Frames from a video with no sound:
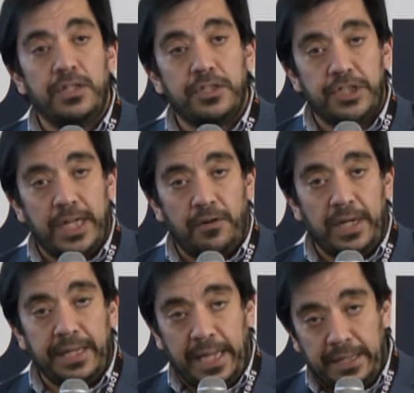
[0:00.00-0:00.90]
generally,
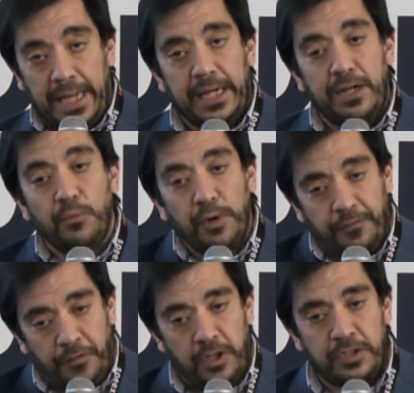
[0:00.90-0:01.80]
they can
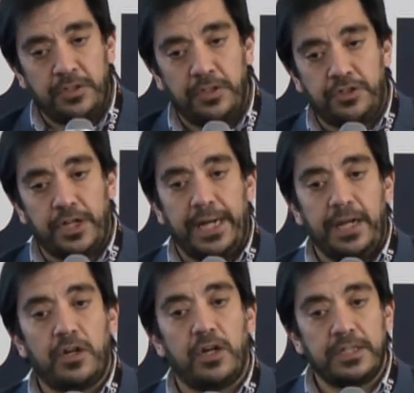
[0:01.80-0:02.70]
refer to the training
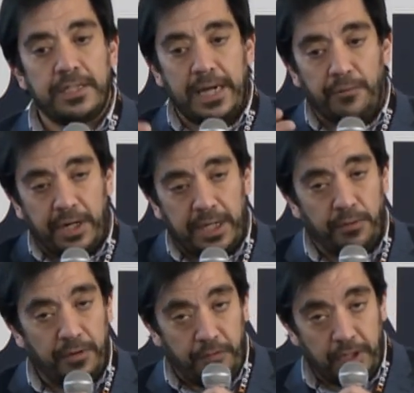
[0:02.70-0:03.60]
content, they can
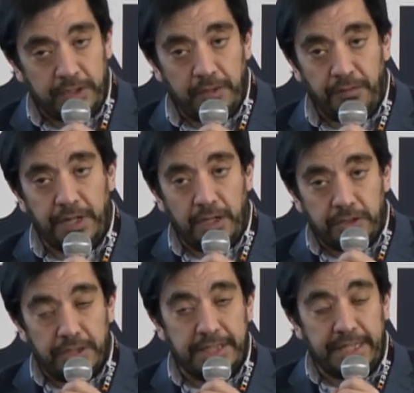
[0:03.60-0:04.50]
refer to the video
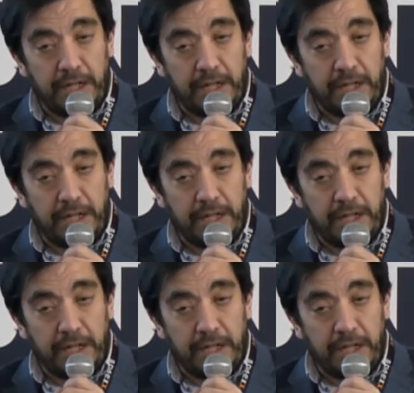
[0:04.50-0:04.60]
to see it in